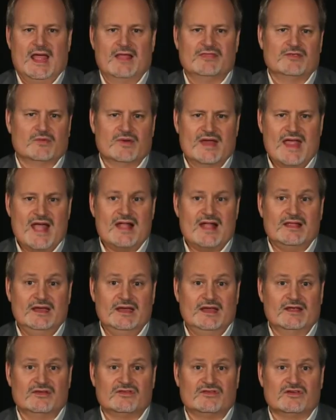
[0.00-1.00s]
And the
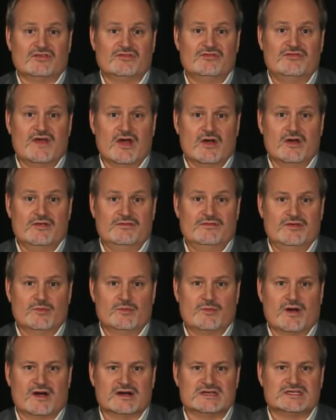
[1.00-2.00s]
reality is there's very few
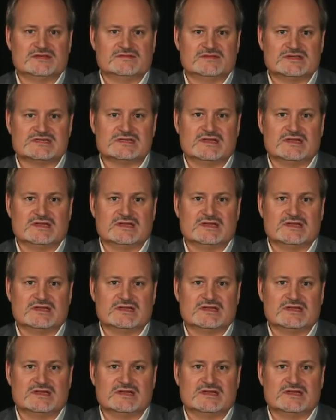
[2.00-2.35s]
parts of his